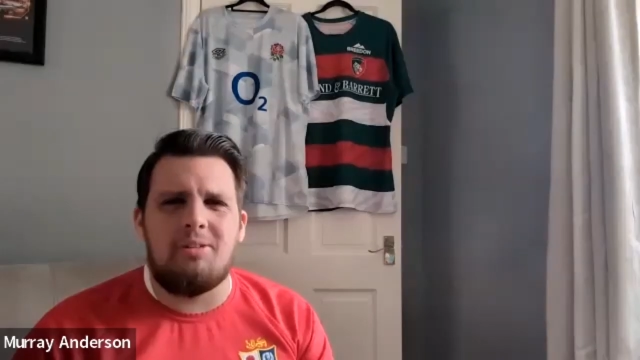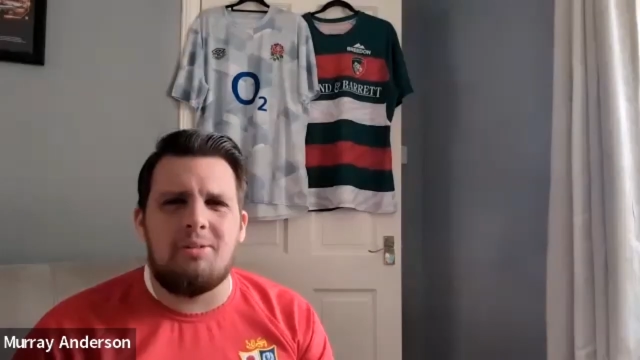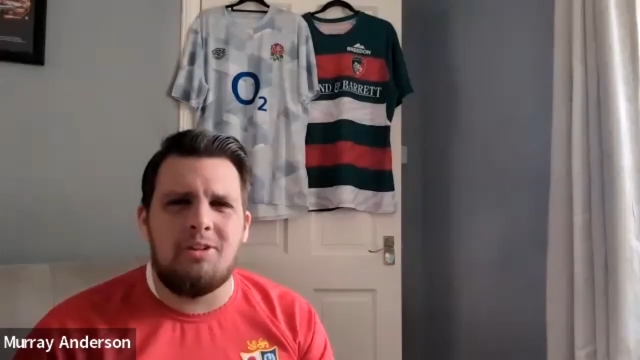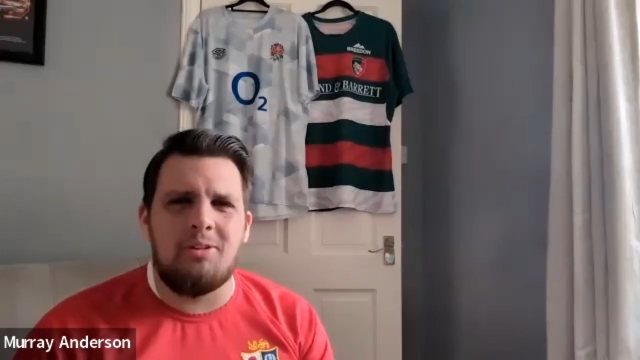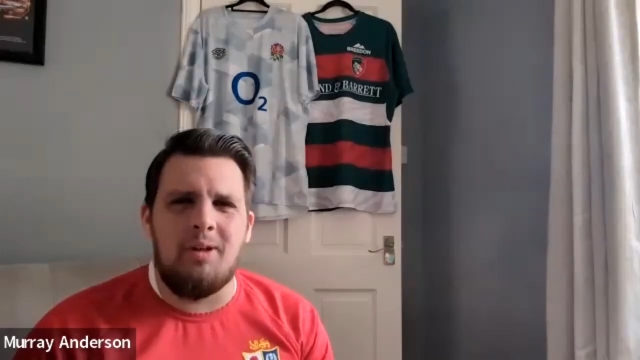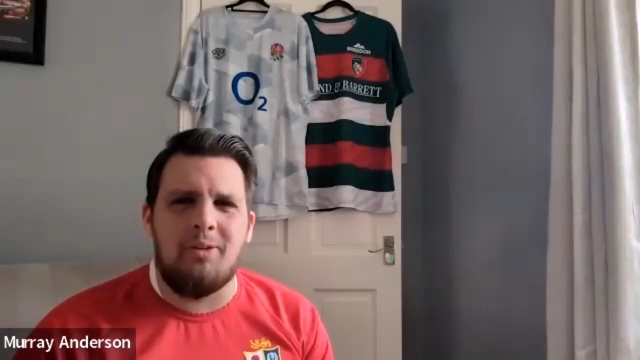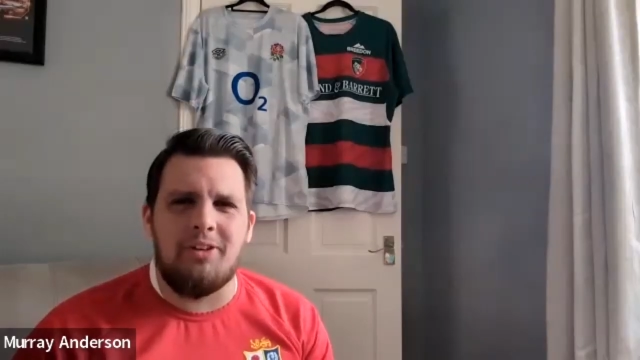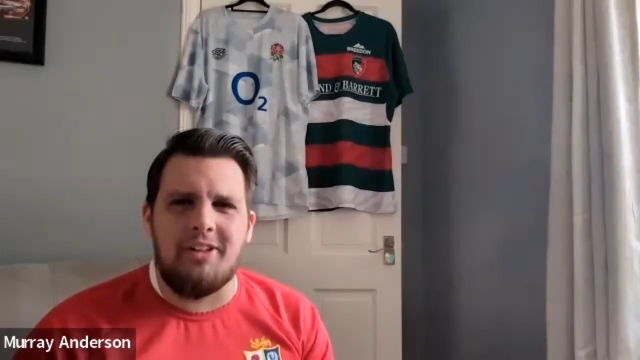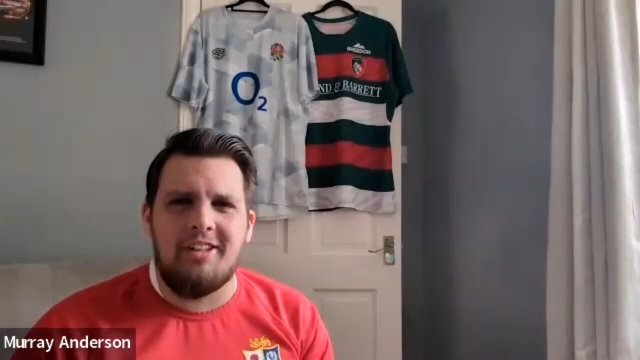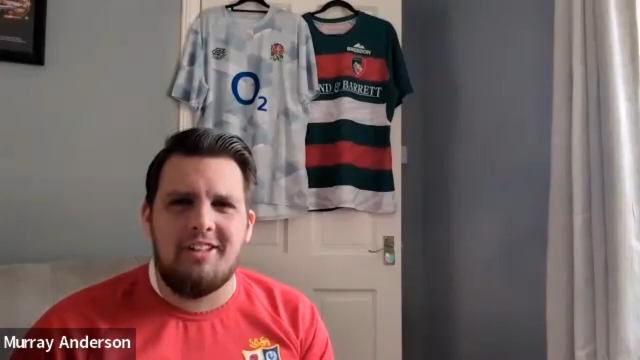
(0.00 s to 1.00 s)
you were doing well
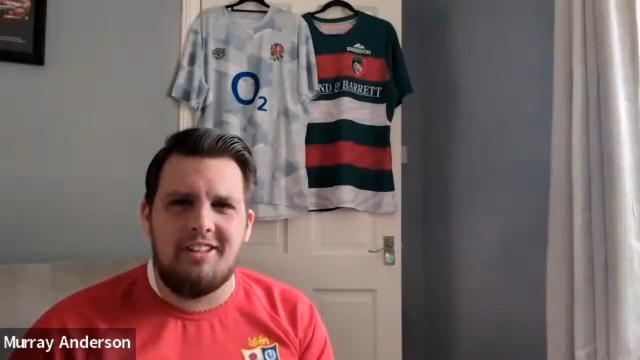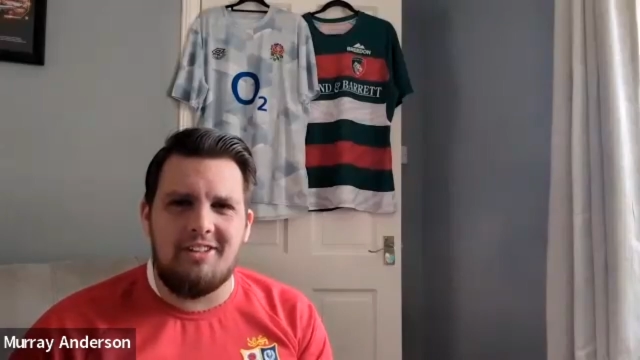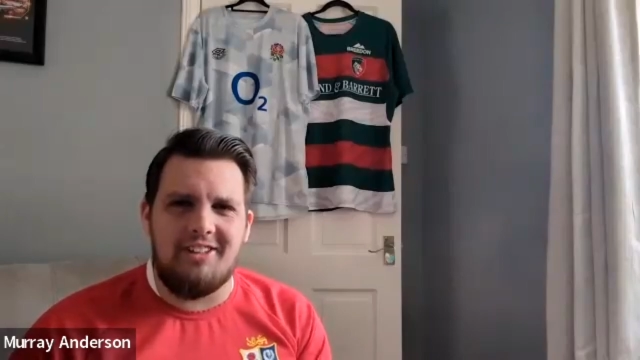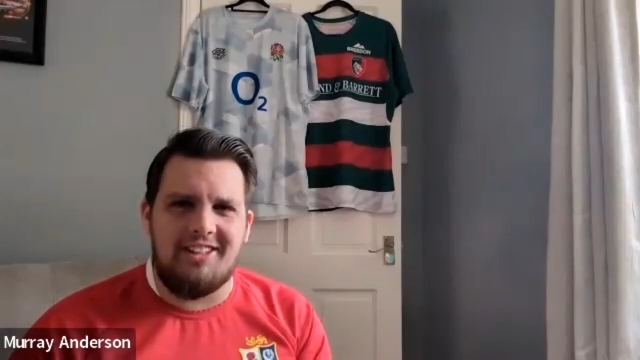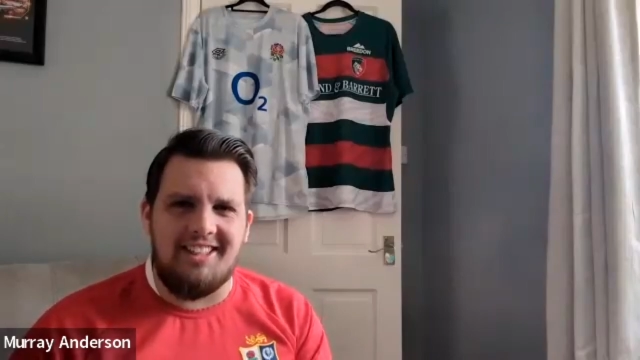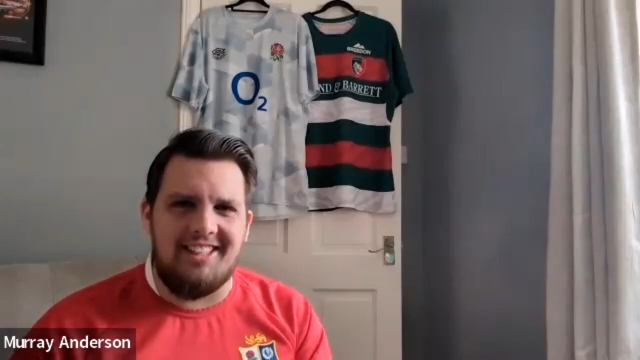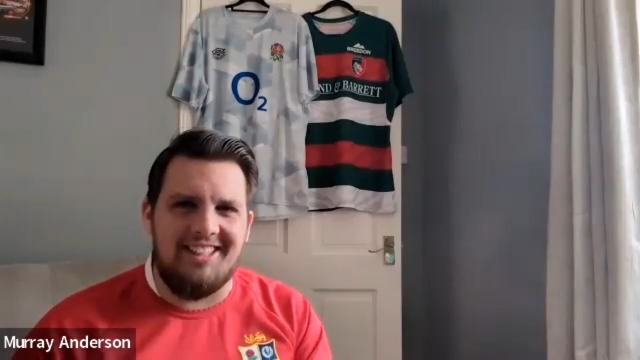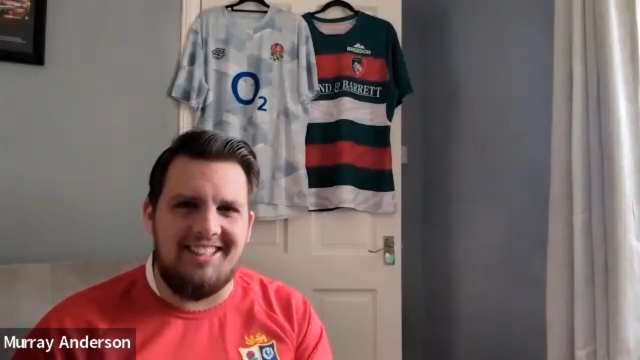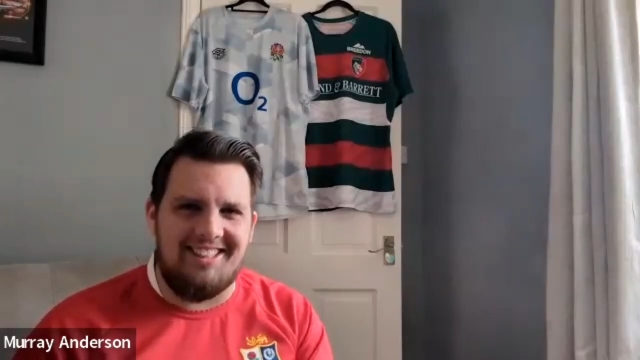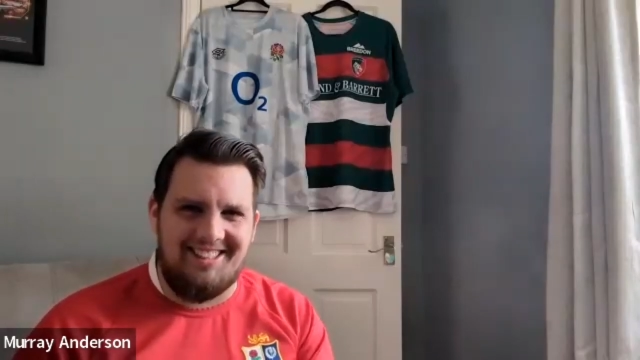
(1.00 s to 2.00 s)
there until you said
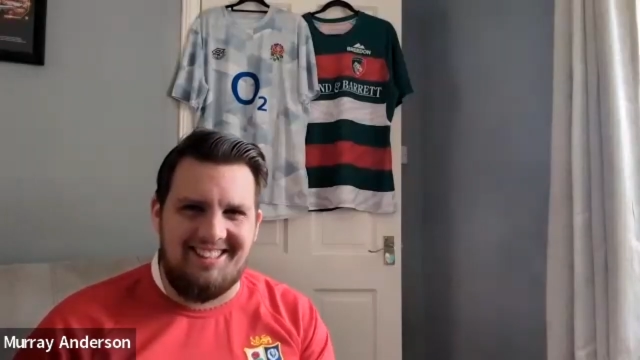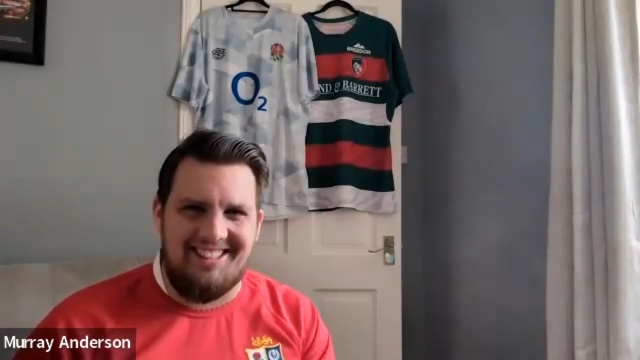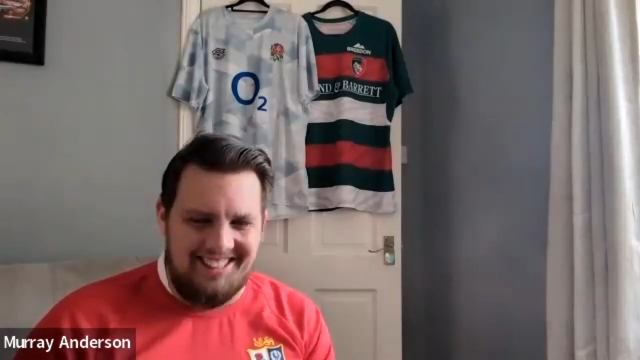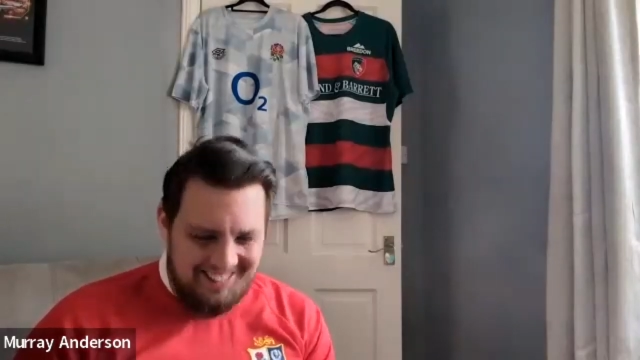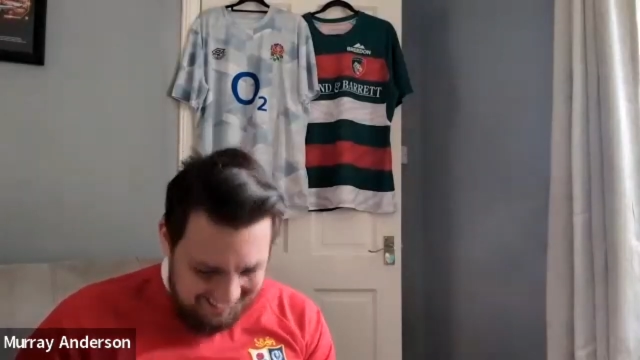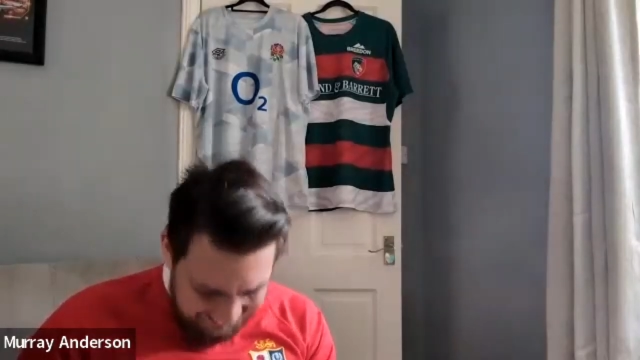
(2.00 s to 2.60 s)
that.